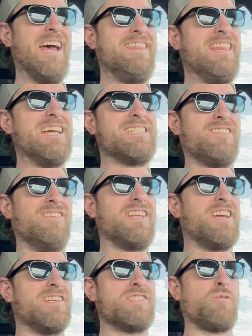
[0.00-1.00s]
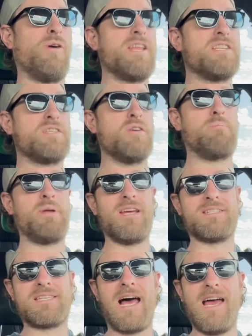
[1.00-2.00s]
That's only on 22
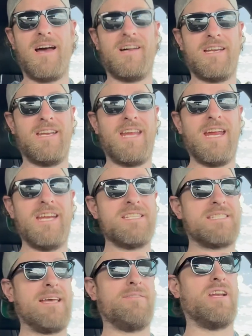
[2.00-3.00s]
PSI on an 87